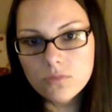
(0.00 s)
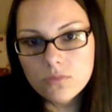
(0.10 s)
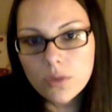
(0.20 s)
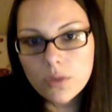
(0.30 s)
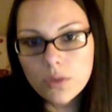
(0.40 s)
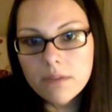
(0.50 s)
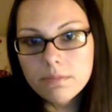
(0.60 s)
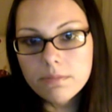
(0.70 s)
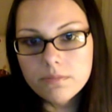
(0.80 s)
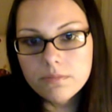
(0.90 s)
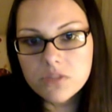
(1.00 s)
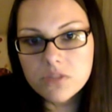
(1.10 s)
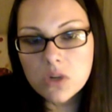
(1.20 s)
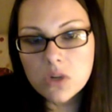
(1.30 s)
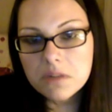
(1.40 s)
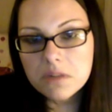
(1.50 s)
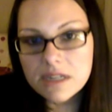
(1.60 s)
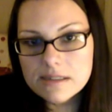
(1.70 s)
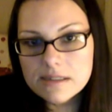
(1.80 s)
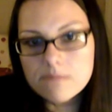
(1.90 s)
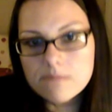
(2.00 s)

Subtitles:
re-sewn in place.